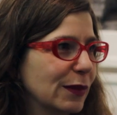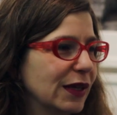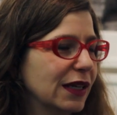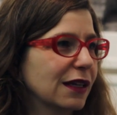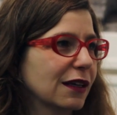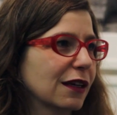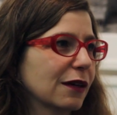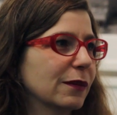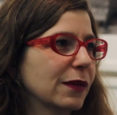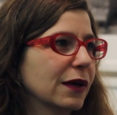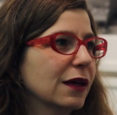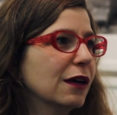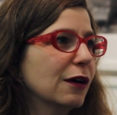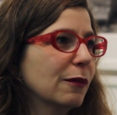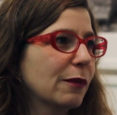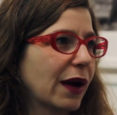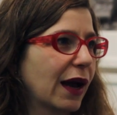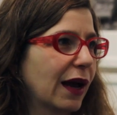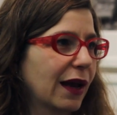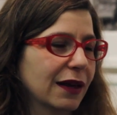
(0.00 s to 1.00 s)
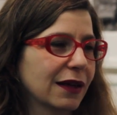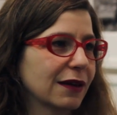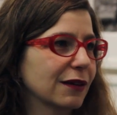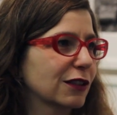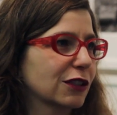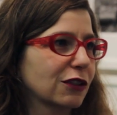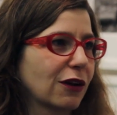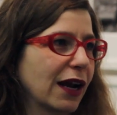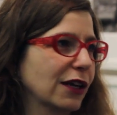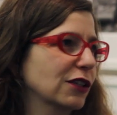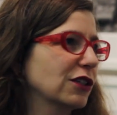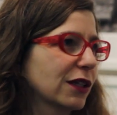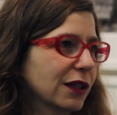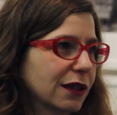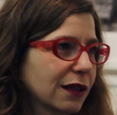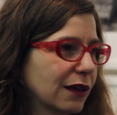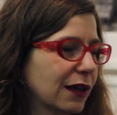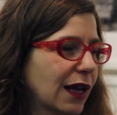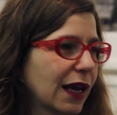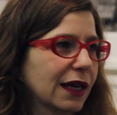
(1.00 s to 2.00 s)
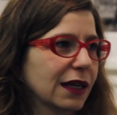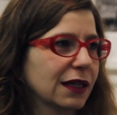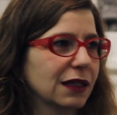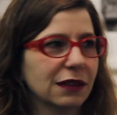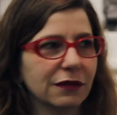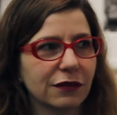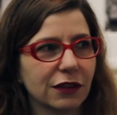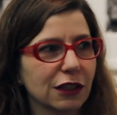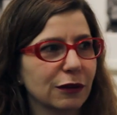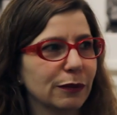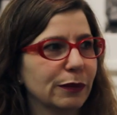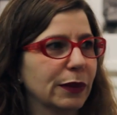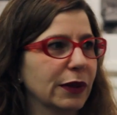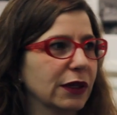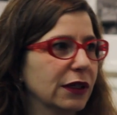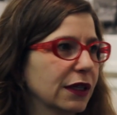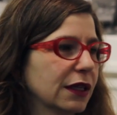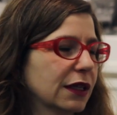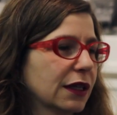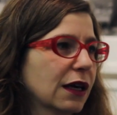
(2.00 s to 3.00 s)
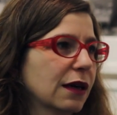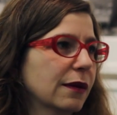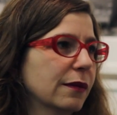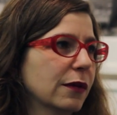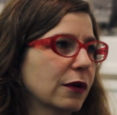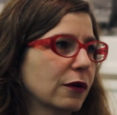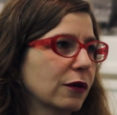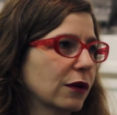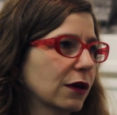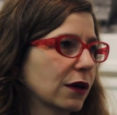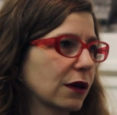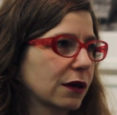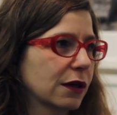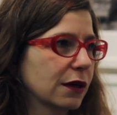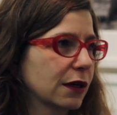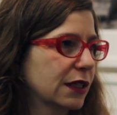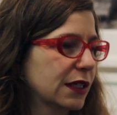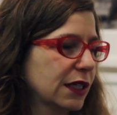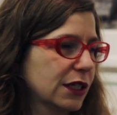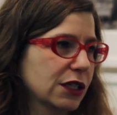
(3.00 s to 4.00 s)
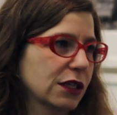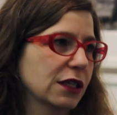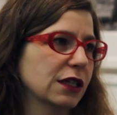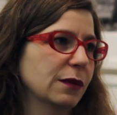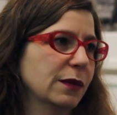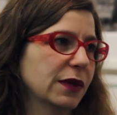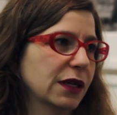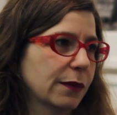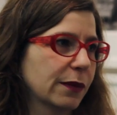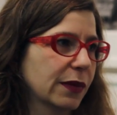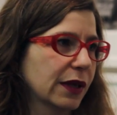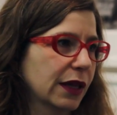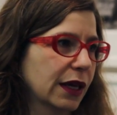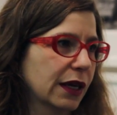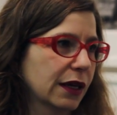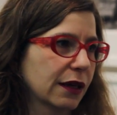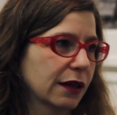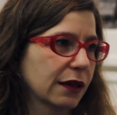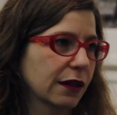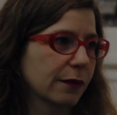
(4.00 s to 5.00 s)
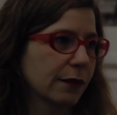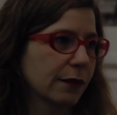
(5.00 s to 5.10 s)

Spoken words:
the medium by scratching their negatives or burning them or digitally manipulating